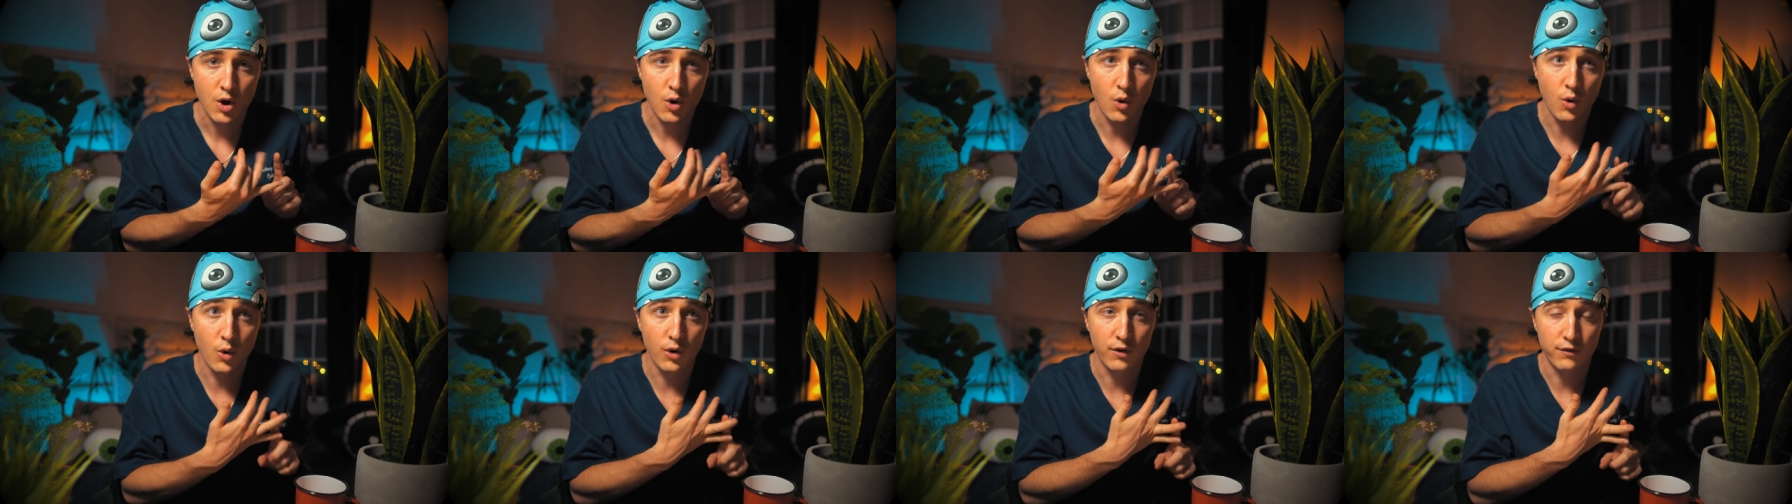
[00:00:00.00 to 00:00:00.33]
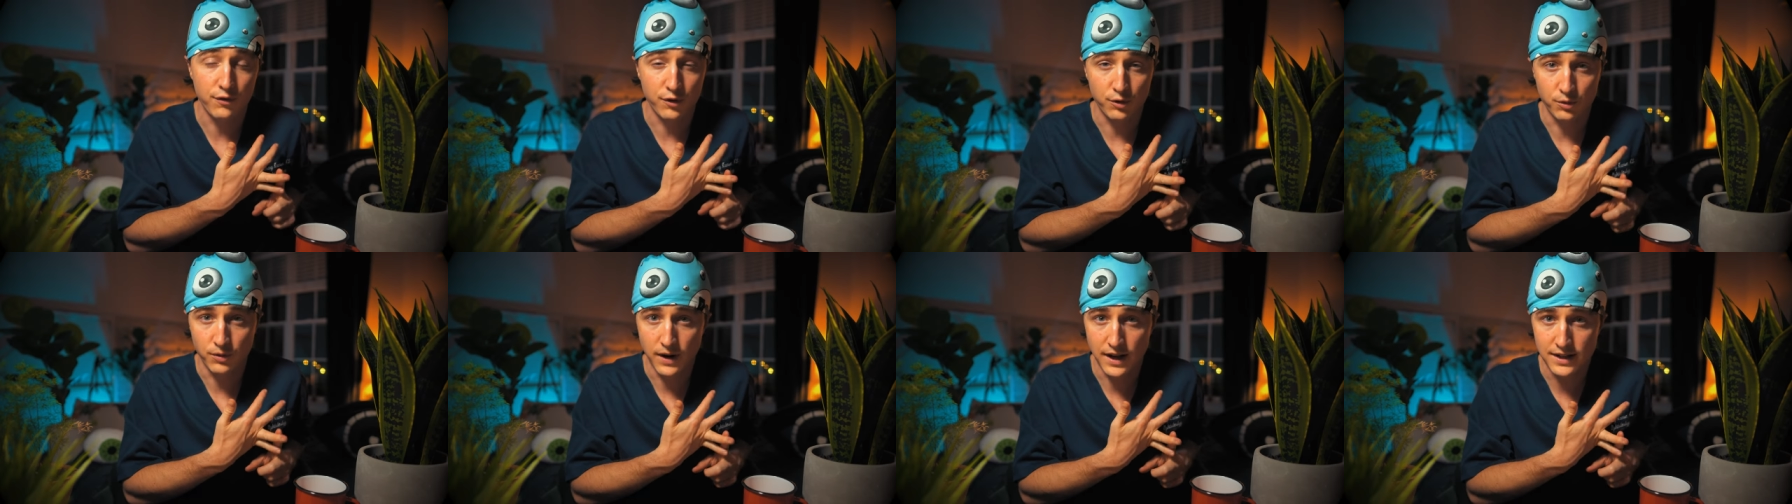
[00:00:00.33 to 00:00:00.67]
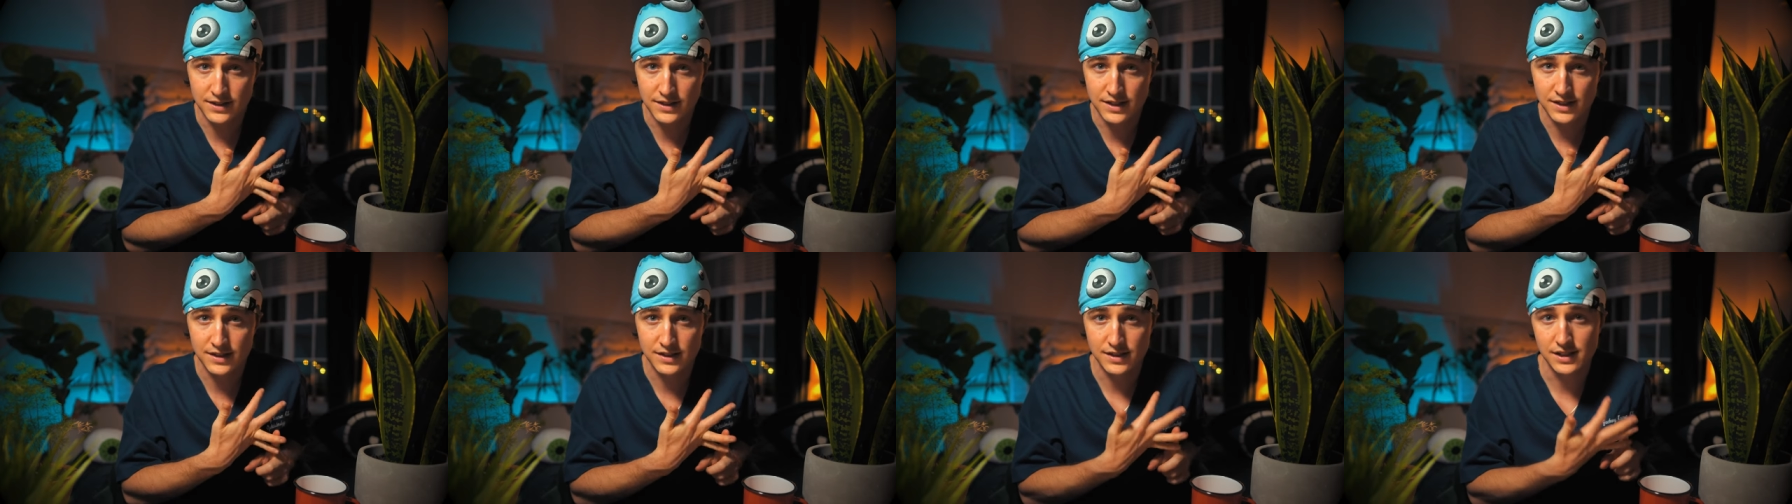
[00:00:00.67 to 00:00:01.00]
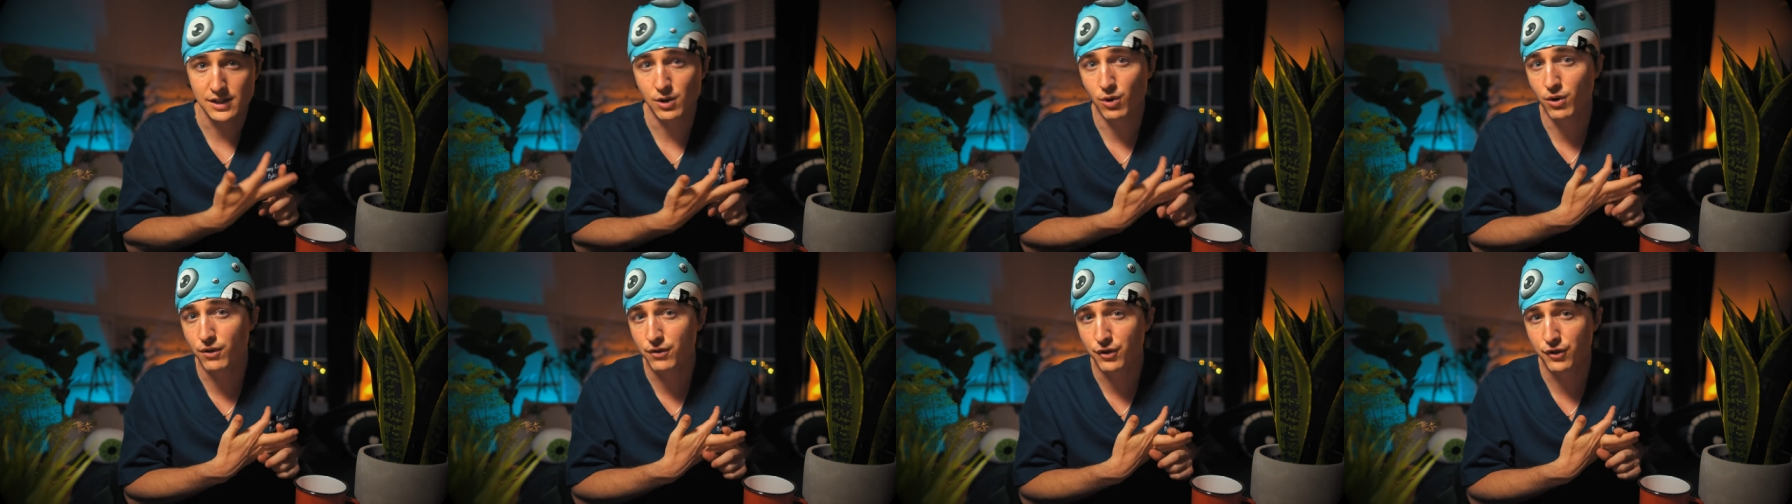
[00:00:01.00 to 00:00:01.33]
or for
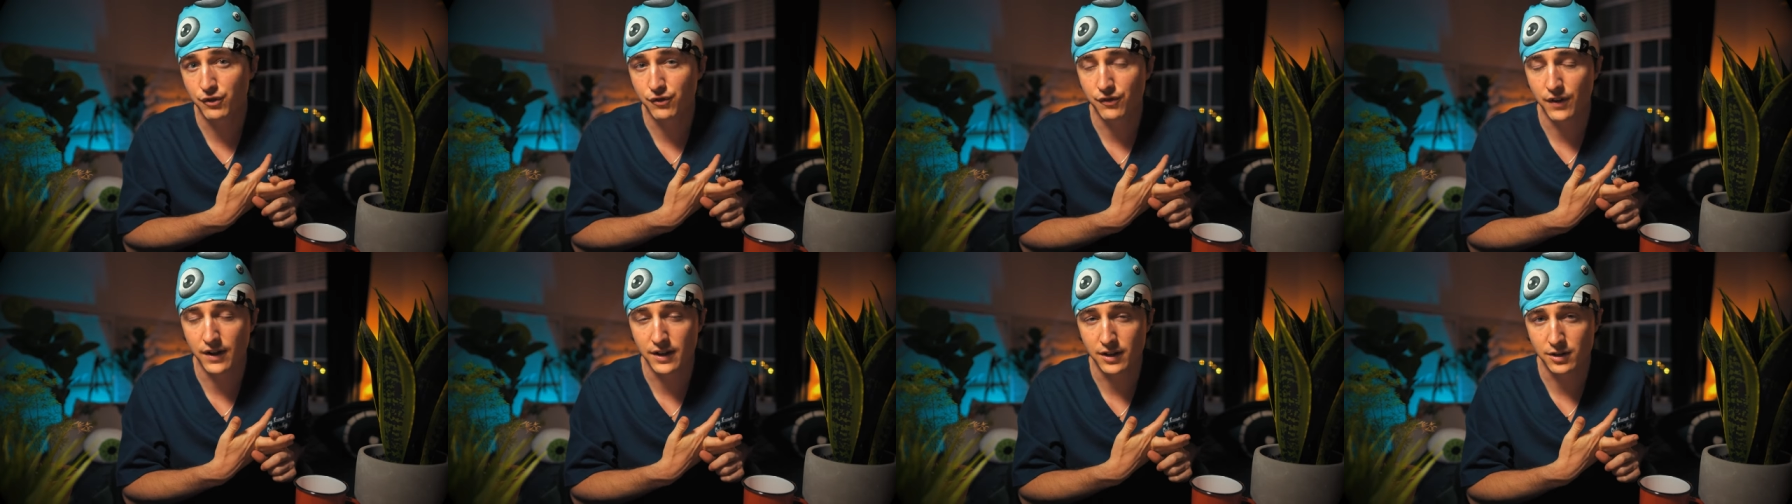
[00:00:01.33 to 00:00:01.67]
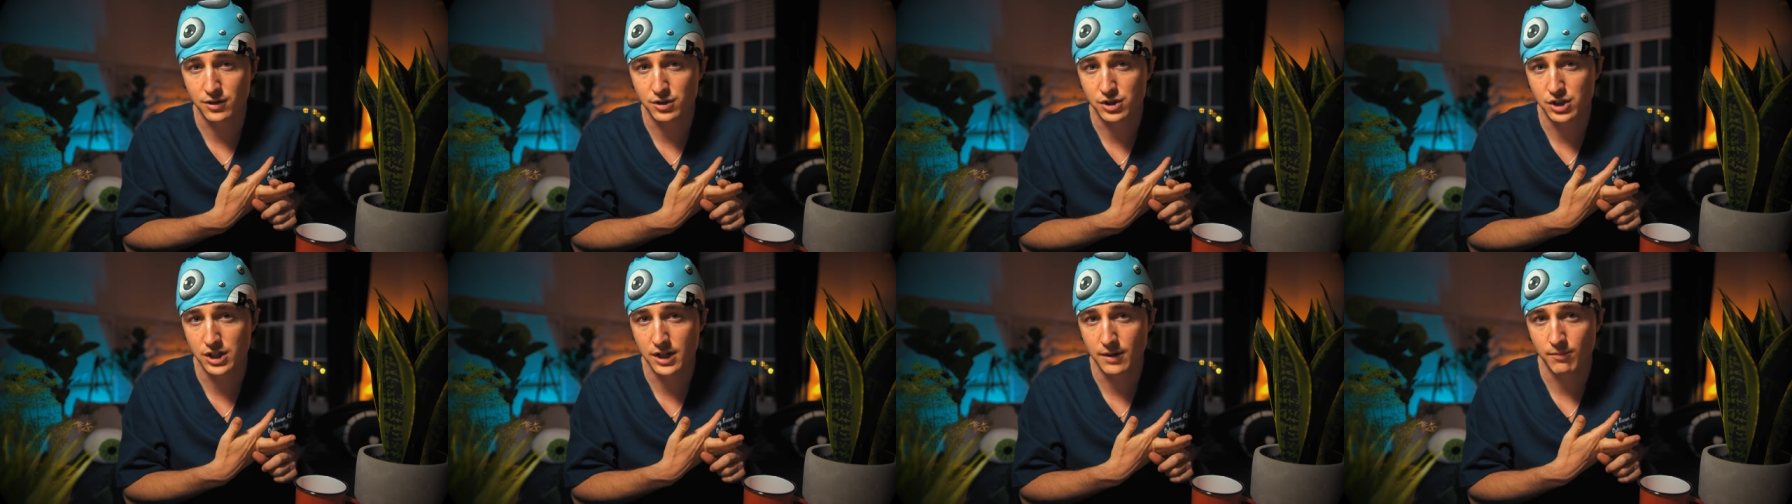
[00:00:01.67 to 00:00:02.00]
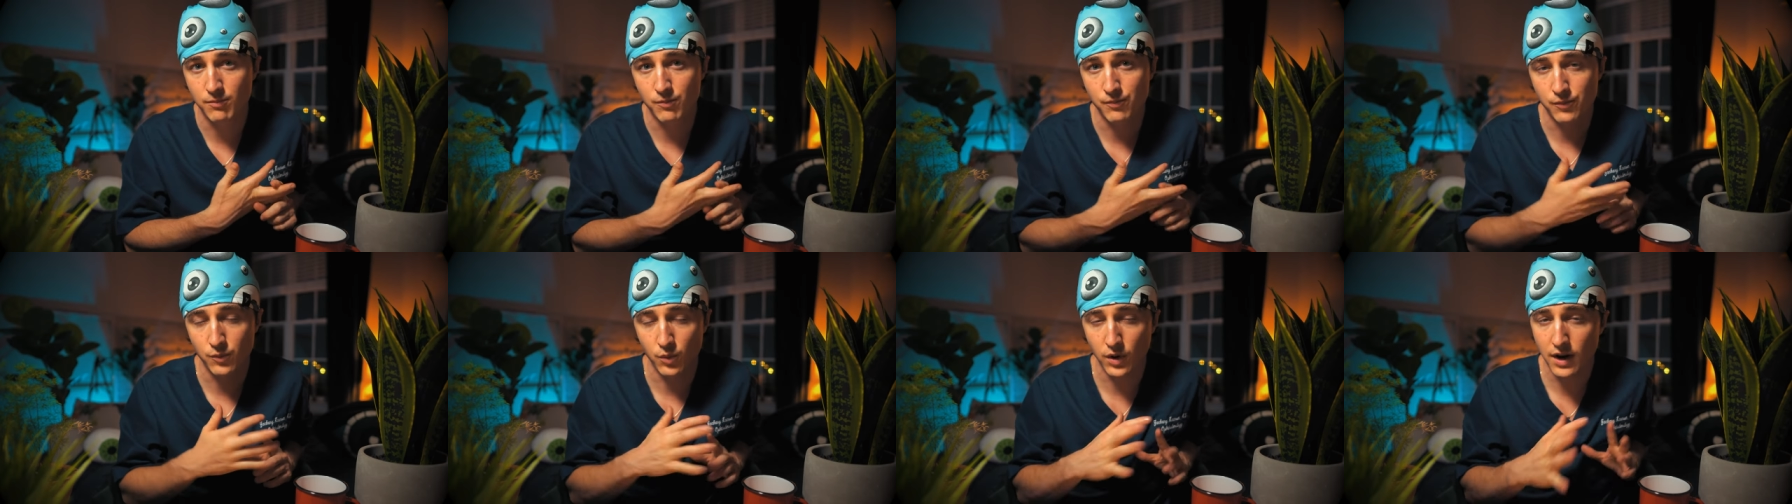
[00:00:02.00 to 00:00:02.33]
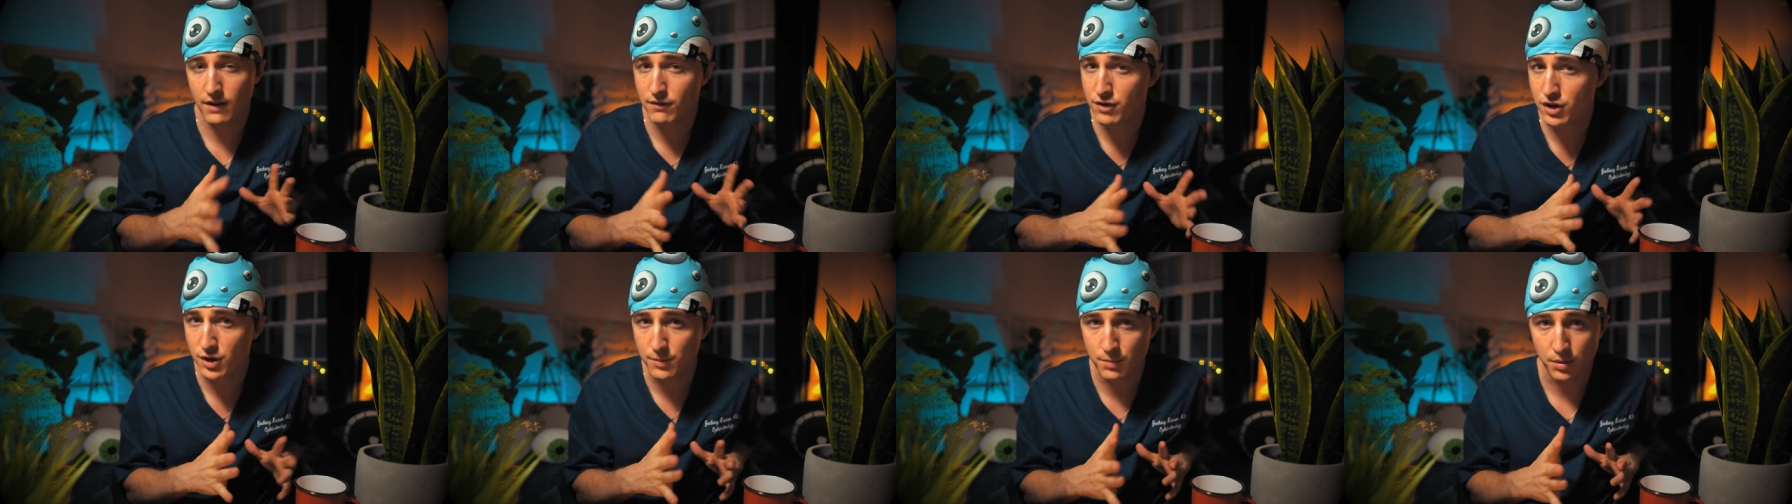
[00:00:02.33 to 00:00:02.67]
residency or for fellowship, whatever you're